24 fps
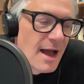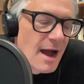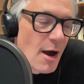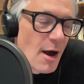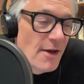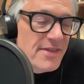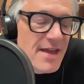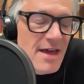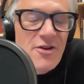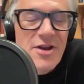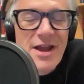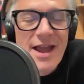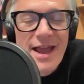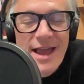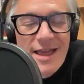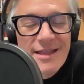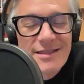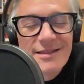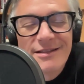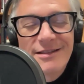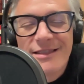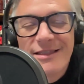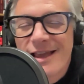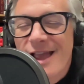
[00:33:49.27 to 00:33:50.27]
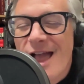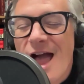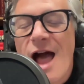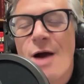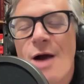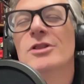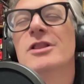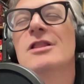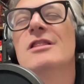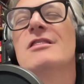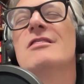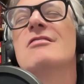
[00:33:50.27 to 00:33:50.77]
On the other hand, like, I
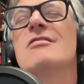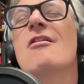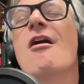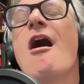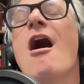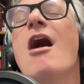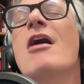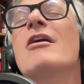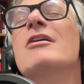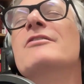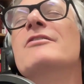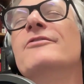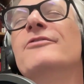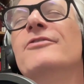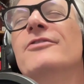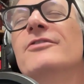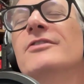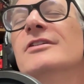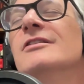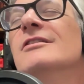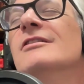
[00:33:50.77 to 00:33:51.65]
would love,